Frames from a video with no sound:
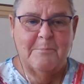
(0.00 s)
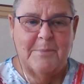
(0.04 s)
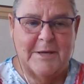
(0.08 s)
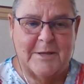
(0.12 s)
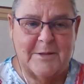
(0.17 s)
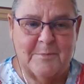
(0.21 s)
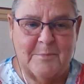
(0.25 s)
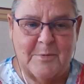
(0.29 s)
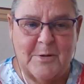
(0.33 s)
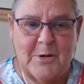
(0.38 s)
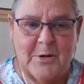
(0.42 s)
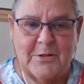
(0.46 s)

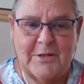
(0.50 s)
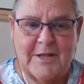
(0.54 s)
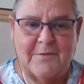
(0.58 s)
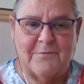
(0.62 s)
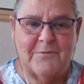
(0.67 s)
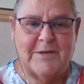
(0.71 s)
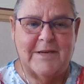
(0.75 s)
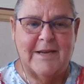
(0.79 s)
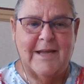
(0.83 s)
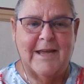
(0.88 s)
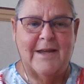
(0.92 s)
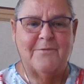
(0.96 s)
pickleball
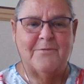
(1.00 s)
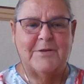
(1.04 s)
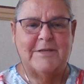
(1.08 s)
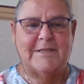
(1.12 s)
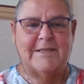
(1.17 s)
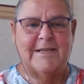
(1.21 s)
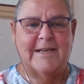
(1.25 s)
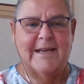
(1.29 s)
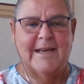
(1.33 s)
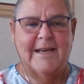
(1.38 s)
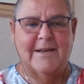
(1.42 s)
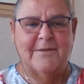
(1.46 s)
every
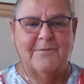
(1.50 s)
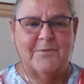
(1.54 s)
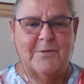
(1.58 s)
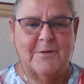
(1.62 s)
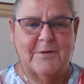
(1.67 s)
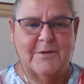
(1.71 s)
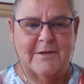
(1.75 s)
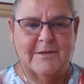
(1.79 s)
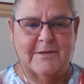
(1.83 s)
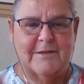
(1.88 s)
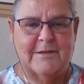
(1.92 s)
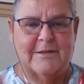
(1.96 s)
day
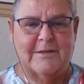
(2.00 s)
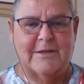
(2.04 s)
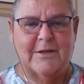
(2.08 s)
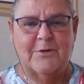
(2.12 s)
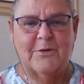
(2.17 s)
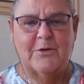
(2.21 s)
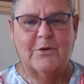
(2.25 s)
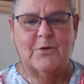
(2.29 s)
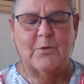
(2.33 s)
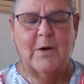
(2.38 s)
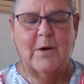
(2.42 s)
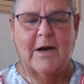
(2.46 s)
for
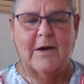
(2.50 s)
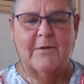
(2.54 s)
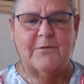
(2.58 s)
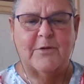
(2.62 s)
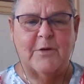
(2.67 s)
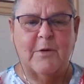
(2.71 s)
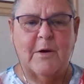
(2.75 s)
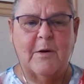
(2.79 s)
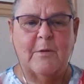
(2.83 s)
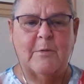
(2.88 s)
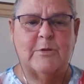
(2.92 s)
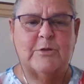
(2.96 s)
quite a
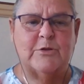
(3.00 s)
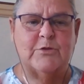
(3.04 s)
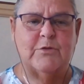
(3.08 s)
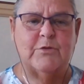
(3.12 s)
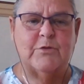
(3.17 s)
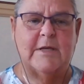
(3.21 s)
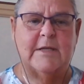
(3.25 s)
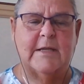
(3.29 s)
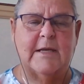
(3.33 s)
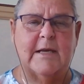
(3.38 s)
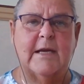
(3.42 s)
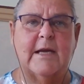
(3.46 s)
few hours
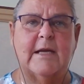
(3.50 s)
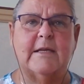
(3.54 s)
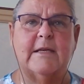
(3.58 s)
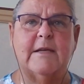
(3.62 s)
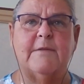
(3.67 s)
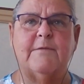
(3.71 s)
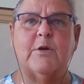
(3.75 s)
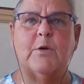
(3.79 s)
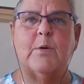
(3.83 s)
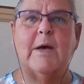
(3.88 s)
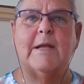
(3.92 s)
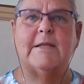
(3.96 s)
really. And if
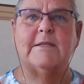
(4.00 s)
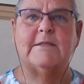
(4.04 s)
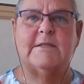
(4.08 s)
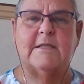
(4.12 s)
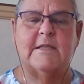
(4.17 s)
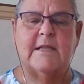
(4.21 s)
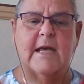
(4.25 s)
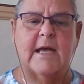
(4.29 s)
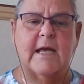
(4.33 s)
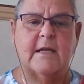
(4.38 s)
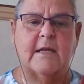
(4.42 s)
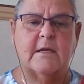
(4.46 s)
you add to
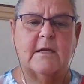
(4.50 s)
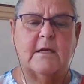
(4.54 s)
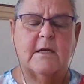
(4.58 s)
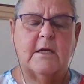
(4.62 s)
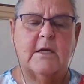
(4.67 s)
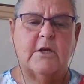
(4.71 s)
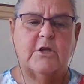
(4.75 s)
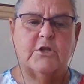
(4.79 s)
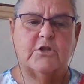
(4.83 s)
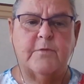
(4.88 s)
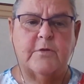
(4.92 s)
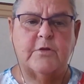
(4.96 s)
that
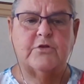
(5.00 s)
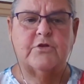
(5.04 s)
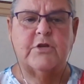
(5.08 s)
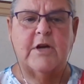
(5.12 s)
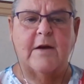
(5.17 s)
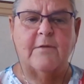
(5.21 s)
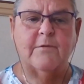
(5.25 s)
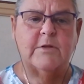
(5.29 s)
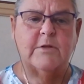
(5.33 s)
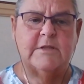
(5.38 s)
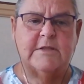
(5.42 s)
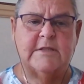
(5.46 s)
some of the
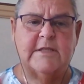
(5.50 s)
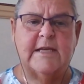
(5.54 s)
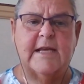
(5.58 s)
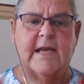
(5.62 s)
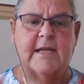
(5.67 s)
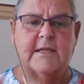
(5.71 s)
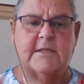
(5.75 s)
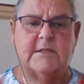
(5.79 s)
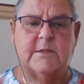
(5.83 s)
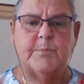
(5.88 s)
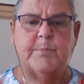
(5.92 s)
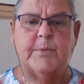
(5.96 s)
travel to
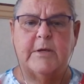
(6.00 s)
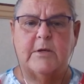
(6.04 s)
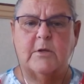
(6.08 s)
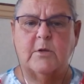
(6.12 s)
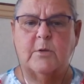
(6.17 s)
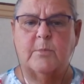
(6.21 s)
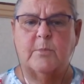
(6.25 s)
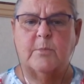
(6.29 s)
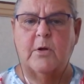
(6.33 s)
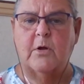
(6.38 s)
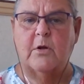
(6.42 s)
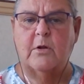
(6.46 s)
get to
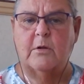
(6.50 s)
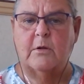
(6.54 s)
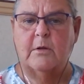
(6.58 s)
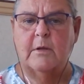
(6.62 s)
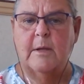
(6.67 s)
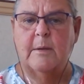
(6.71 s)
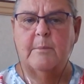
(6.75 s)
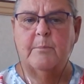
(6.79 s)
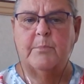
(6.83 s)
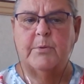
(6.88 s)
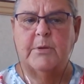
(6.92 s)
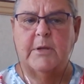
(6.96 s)
pickleball
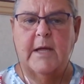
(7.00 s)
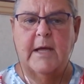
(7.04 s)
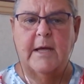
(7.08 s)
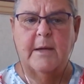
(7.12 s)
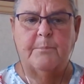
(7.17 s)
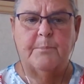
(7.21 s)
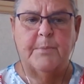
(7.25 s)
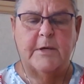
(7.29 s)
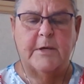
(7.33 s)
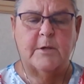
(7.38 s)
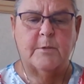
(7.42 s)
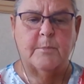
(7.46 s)

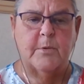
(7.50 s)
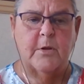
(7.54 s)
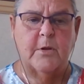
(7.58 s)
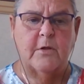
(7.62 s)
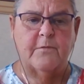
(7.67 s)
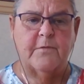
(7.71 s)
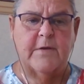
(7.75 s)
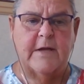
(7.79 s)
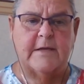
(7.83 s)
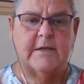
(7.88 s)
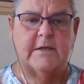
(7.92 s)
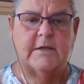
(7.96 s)

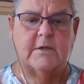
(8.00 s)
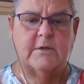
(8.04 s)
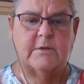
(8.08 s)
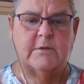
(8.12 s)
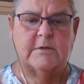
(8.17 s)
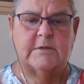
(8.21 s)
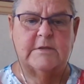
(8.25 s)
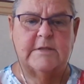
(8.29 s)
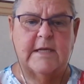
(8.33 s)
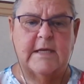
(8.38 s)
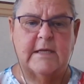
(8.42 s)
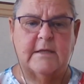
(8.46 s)
venues,
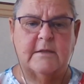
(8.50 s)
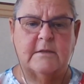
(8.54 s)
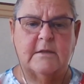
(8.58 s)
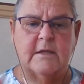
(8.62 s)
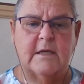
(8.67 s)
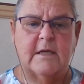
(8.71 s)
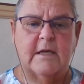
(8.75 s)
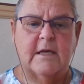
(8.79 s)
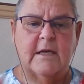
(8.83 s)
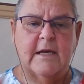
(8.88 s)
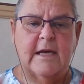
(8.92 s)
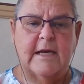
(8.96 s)
then
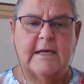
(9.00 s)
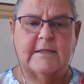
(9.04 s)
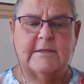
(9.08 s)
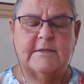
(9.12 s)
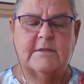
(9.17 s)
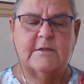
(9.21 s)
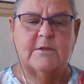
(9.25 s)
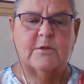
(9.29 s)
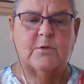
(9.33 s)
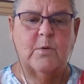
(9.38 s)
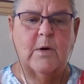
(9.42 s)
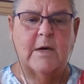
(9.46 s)
it's
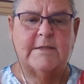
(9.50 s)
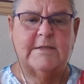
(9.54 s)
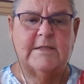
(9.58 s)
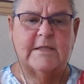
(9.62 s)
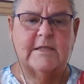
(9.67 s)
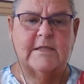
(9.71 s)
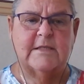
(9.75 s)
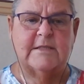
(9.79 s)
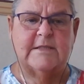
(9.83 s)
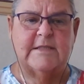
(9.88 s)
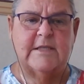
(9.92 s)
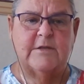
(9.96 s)
quite a
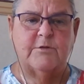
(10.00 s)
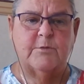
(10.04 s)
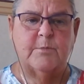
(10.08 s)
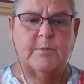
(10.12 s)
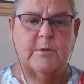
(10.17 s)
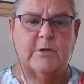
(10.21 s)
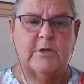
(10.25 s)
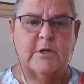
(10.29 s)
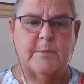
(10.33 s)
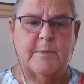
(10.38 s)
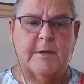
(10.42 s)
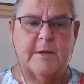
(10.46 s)
considerable
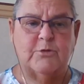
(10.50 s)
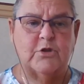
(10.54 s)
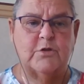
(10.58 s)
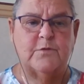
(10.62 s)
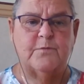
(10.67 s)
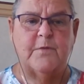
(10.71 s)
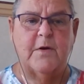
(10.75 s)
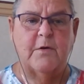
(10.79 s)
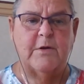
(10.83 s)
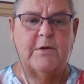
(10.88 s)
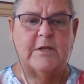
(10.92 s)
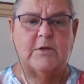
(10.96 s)
commitment. And I'm
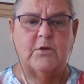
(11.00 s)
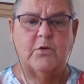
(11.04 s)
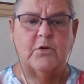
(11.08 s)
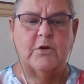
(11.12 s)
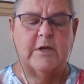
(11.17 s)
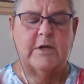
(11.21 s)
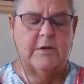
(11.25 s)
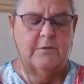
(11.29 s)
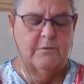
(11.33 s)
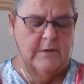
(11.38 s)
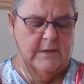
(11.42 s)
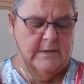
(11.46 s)
just very
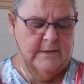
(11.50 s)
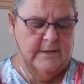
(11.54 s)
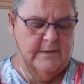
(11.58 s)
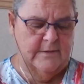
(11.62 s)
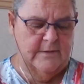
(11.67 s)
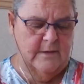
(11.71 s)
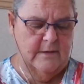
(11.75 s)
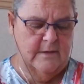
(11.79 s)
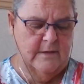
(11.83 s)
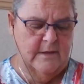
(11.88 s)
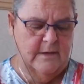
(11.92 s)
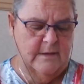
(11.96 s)
lucky
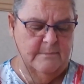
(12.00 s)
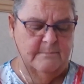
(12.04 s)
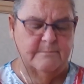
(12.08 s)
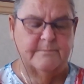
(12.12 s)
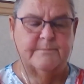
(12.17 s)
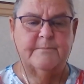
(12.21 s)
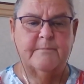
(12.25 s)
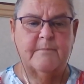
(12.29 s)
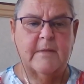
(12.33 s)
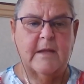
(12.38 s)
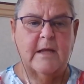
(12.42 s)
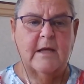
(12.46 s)
really
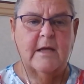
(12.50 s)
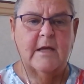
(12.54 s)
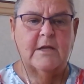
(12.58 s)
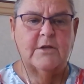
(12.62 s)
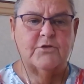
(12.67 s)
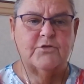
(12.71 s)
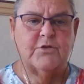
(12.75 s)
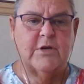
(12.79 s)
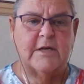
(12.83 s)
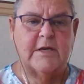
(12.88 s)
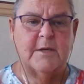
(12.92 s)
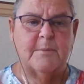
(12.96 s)
that
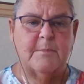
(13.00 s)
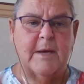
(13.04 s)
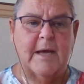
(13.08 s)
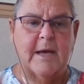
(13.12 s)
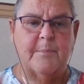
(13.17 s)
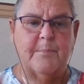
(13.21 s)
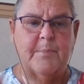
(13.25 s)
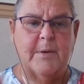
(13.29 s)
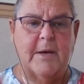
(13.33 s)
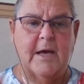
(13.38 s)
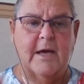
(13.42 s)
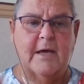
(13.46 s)
Trina,
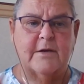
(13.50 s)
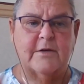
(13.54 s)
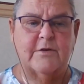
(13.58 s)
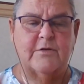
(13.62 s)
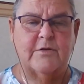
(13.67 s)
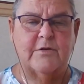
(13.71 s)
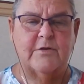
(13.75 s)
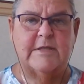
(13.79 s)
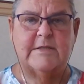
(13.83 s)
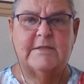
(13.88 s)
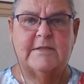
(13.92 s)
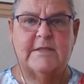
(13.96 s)
my
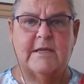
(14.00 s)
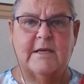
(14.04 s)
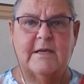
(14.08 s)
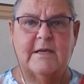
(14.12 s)
partner, is